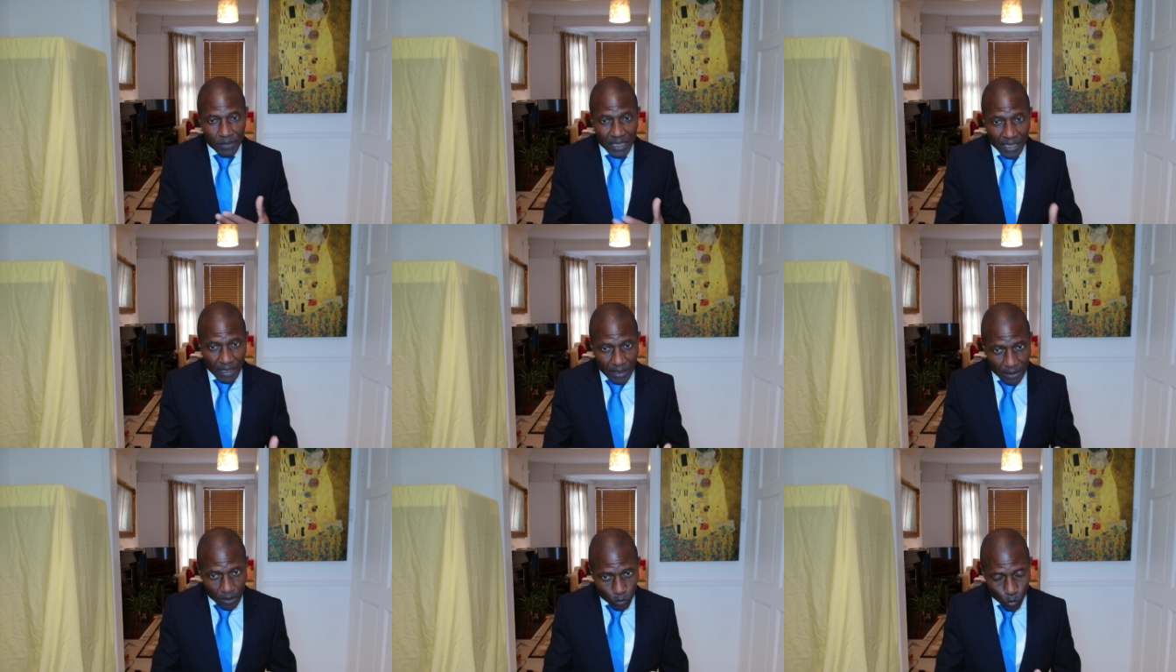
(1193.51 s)

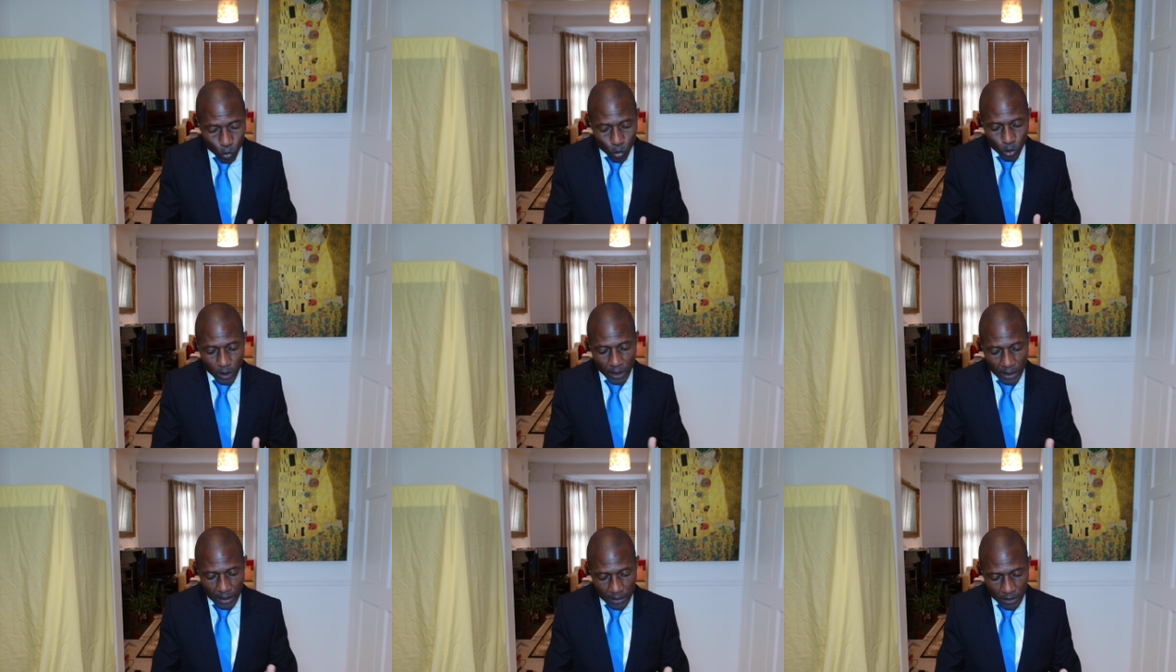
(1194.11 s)
his
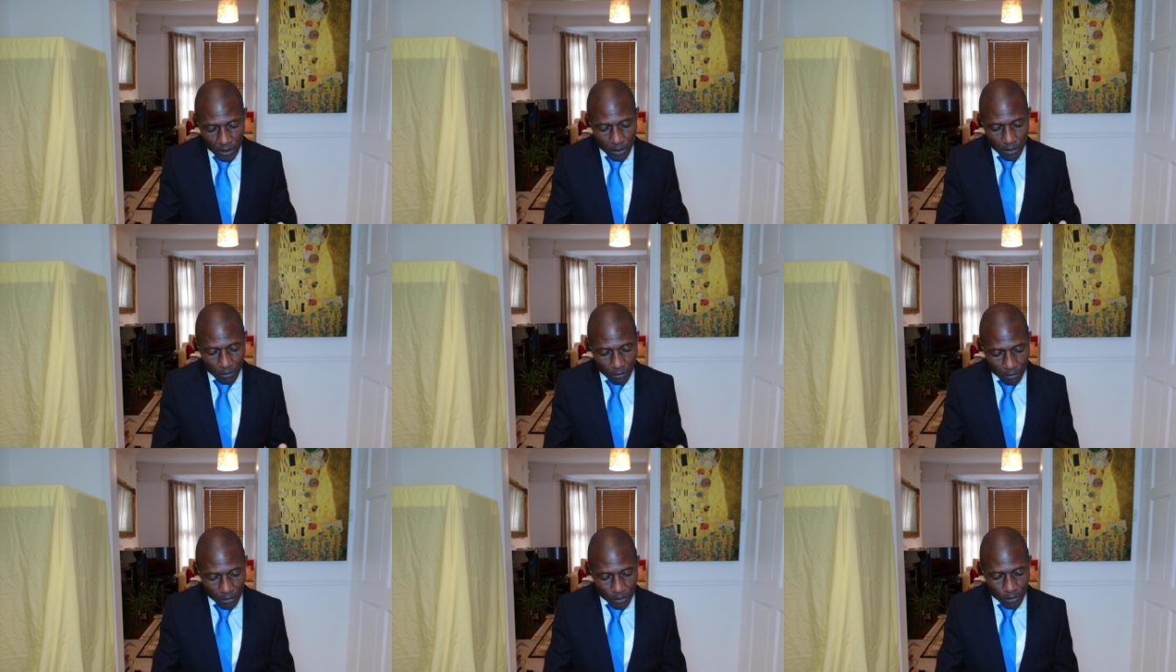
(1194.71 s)
walking into the
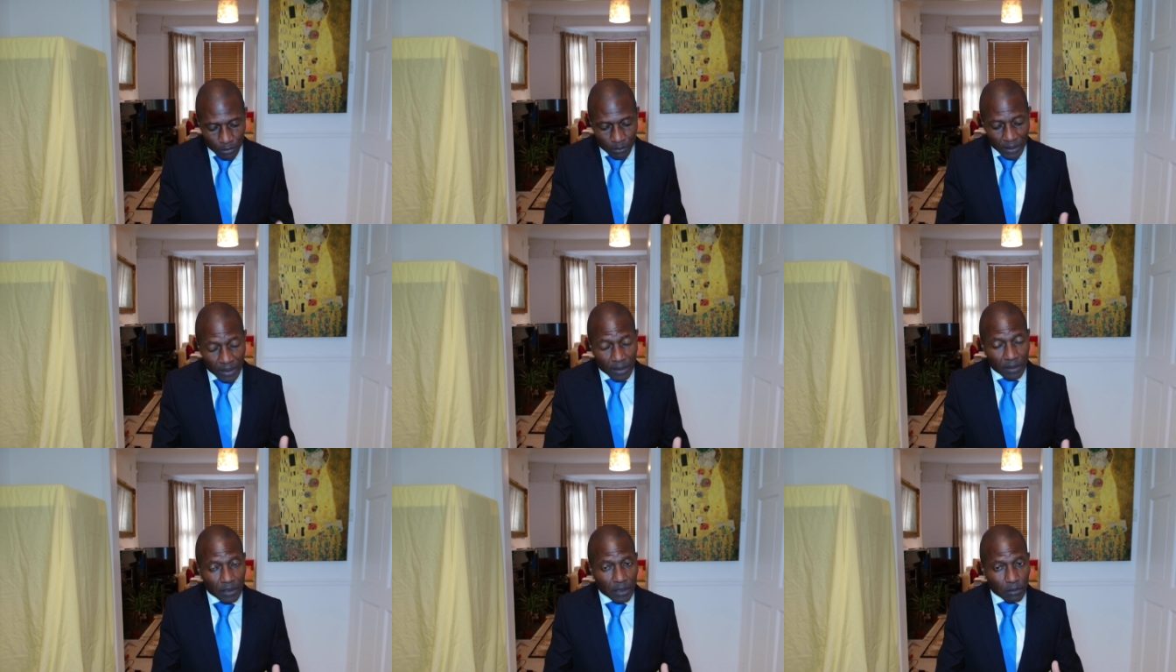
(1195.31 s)
room
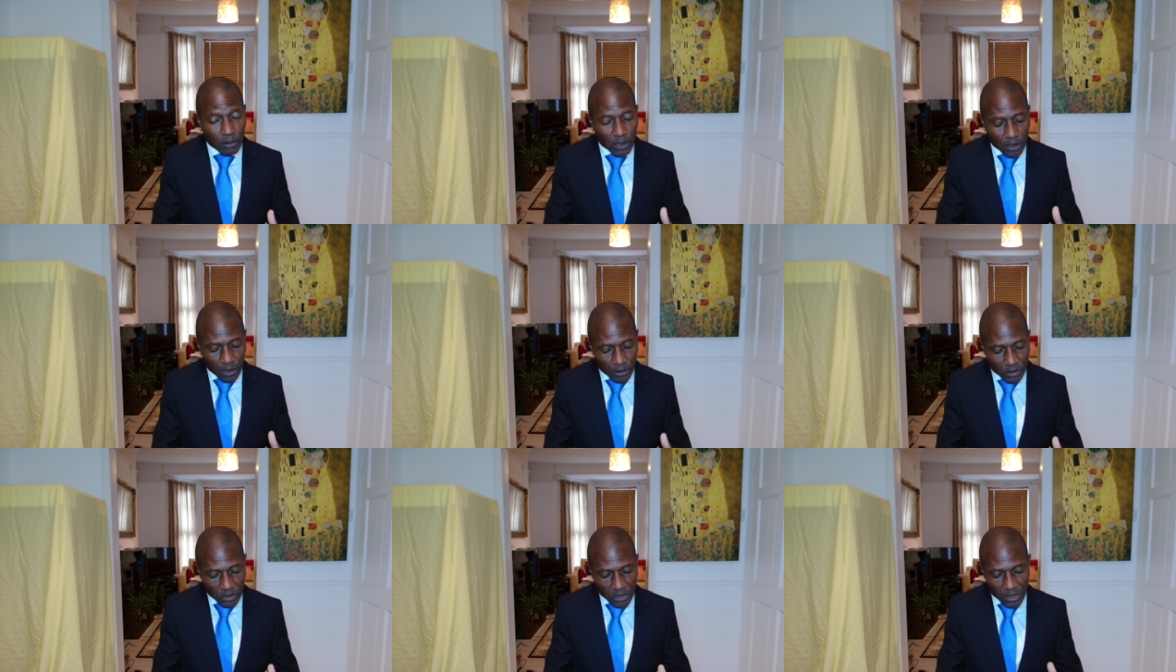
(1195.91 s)
because he was
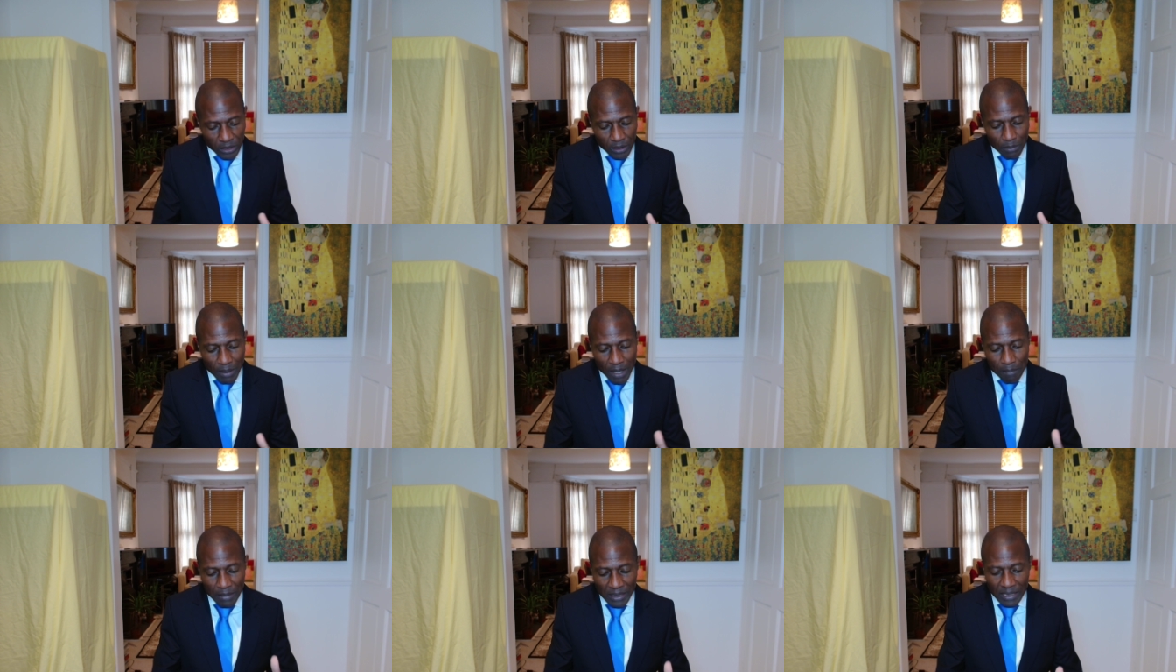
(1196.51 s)
concerned
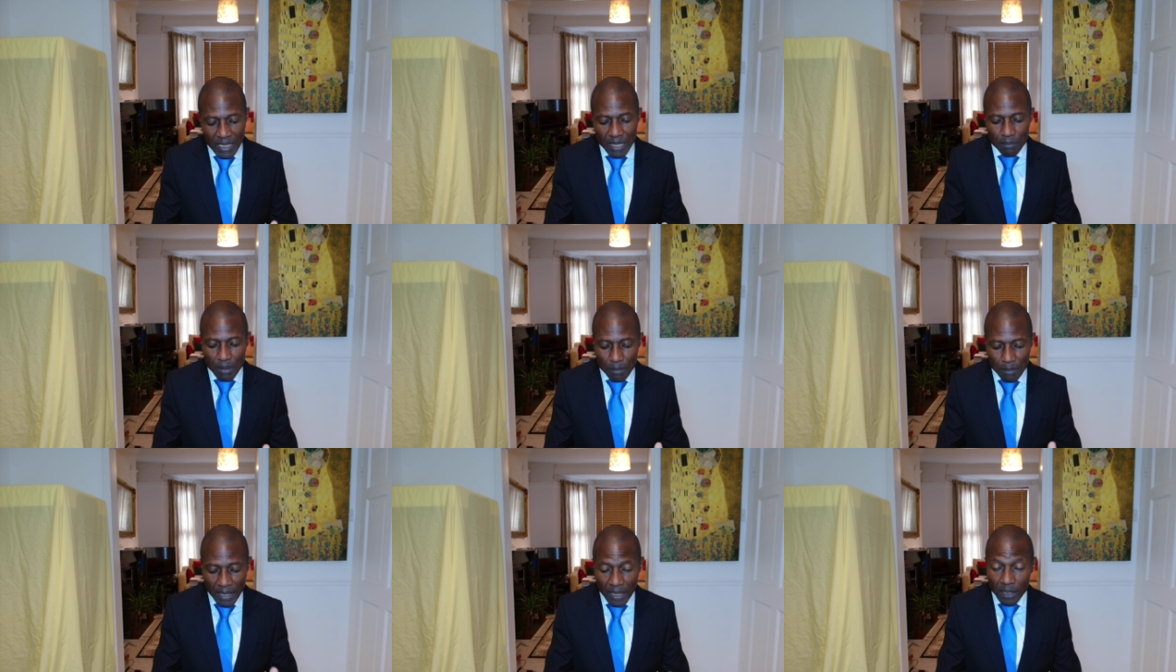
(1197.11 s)
about Miss Letby
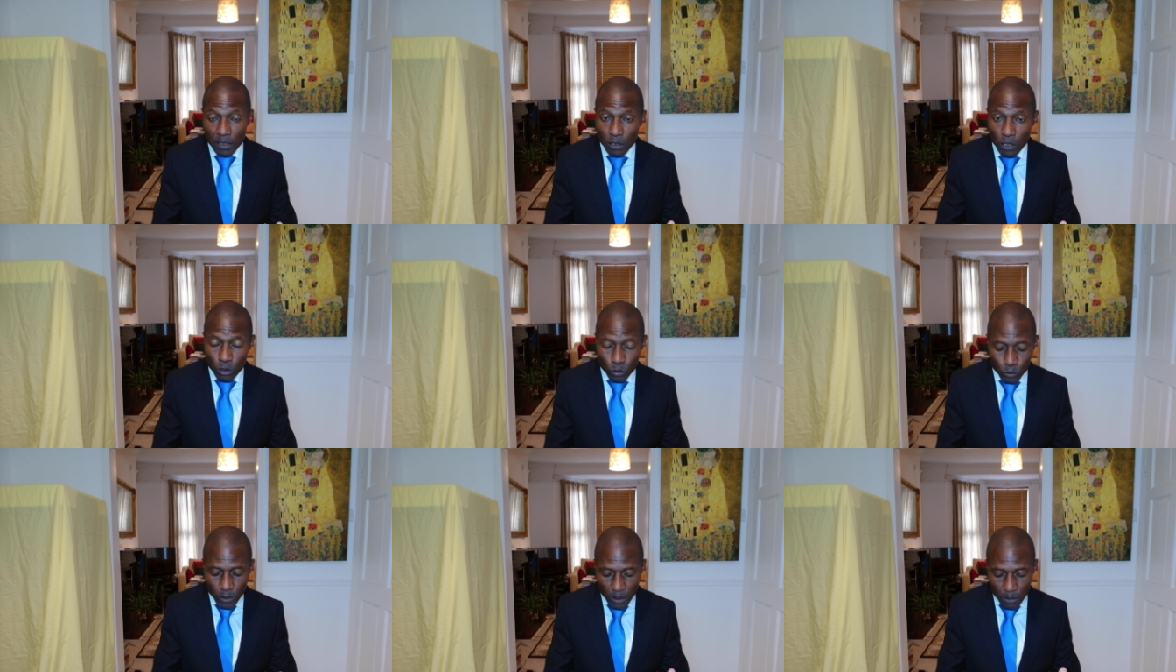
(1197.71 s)
being
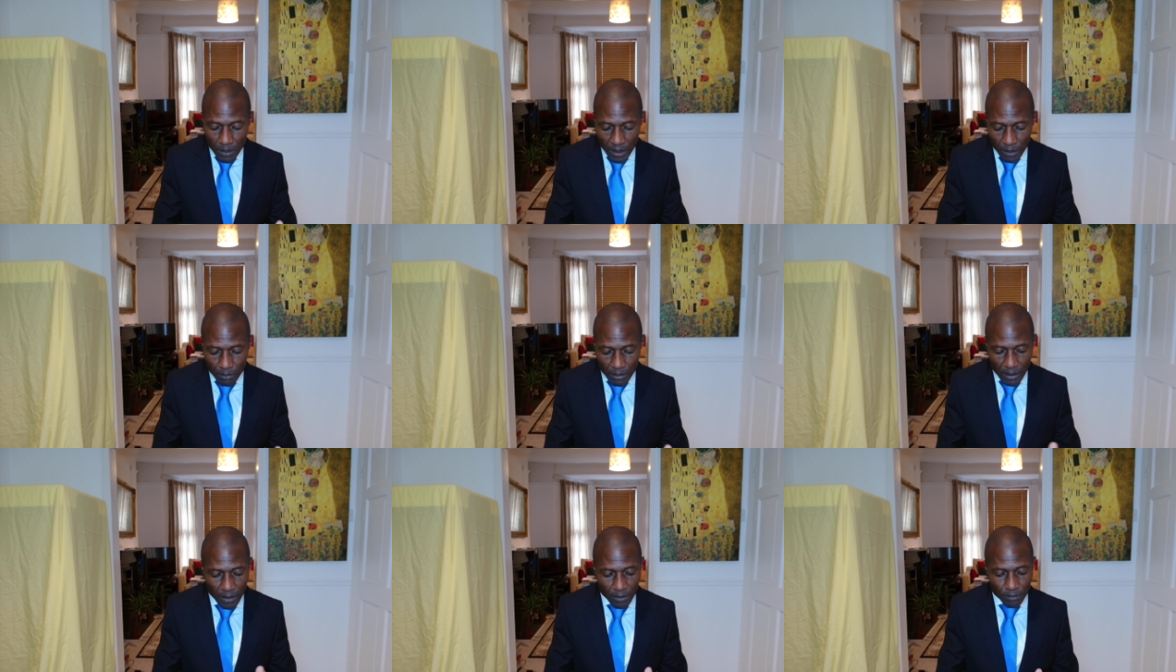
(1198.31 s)
alone with the
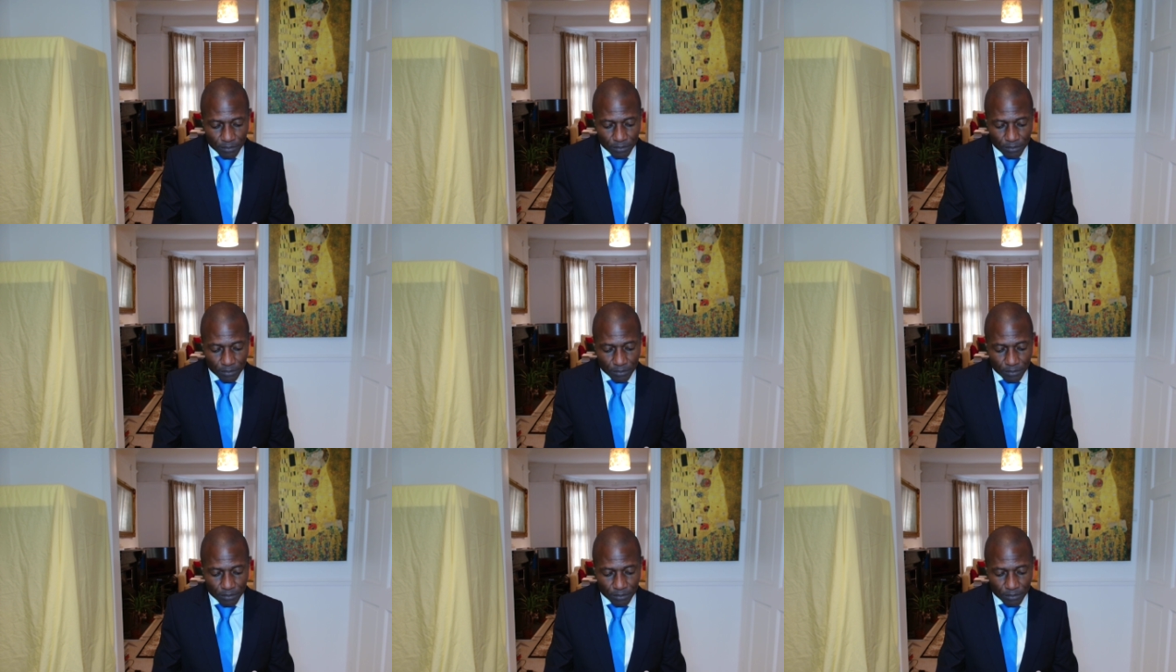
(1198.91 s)
baby.